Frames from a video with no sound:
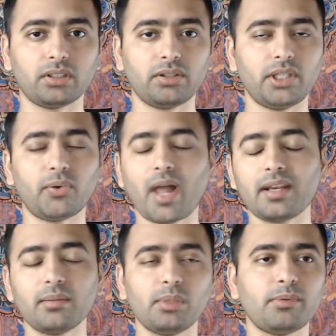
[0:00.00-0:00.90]
They
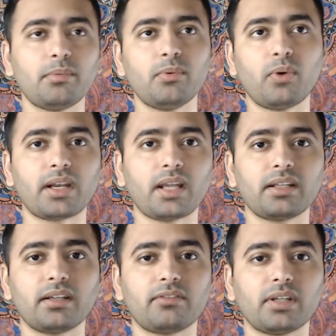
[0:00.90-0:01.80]
randomly, maybe one night,
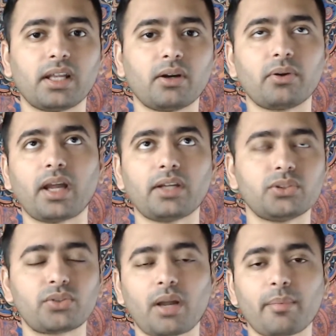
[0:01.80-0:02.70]
they feel like, okay, I
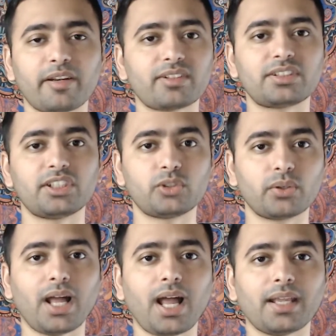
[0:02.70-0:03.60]
should try manifesting
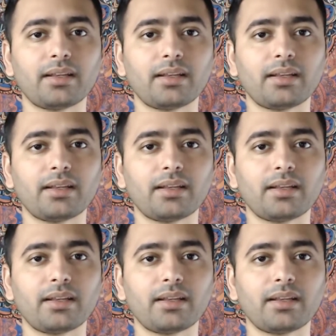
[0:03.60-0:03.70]
tonight,